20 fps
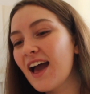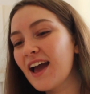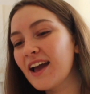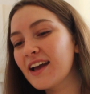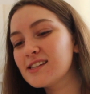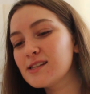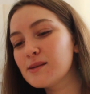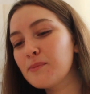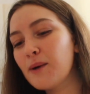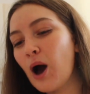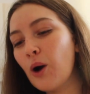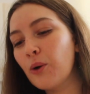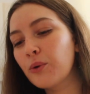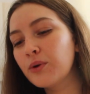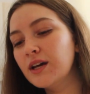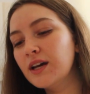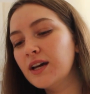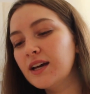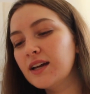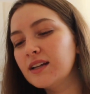It's about
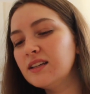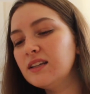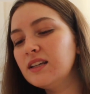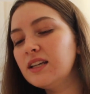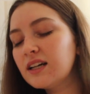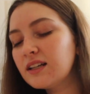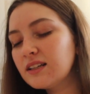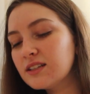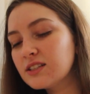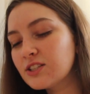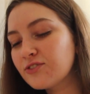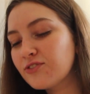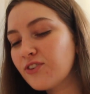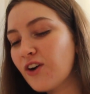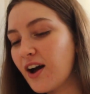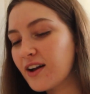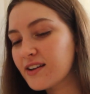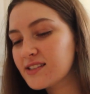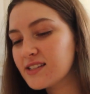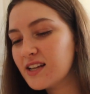Nicholas
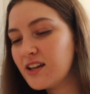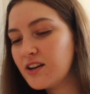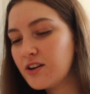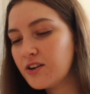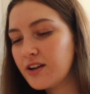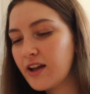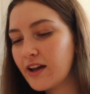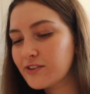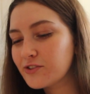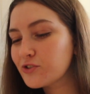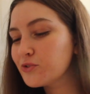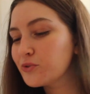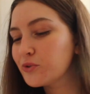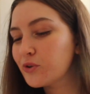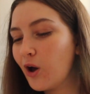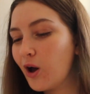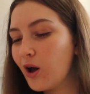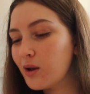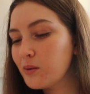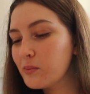Fox, international
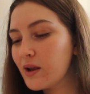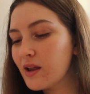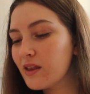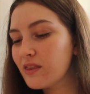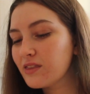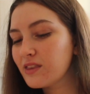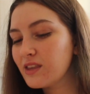conman,